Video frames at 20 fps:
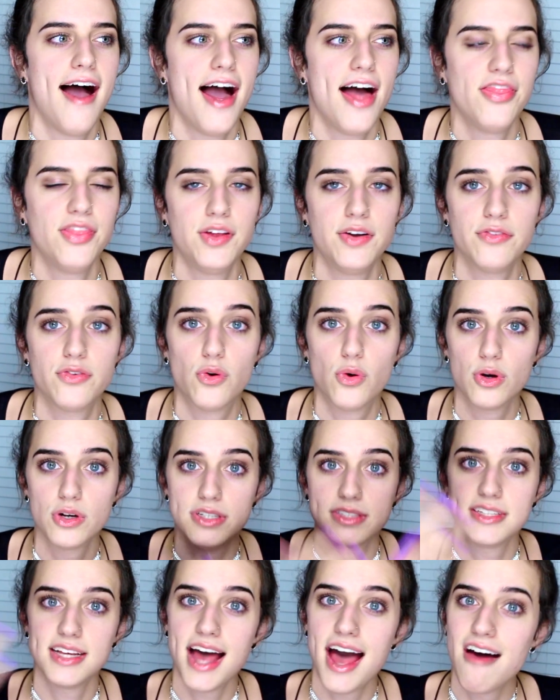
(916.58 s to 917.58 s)
And then of
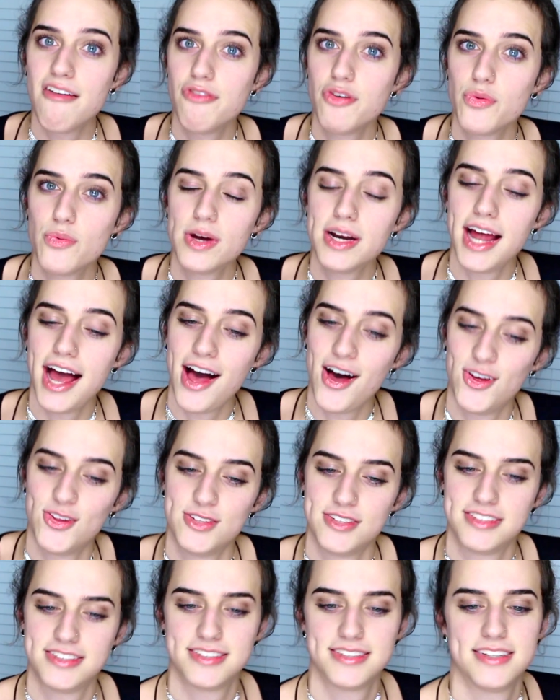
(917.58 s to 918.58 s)
course everyone
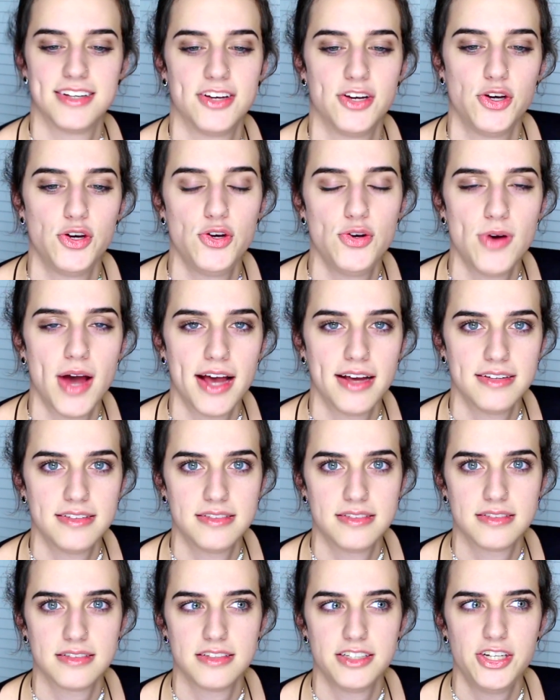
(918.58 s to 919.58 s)
else who has,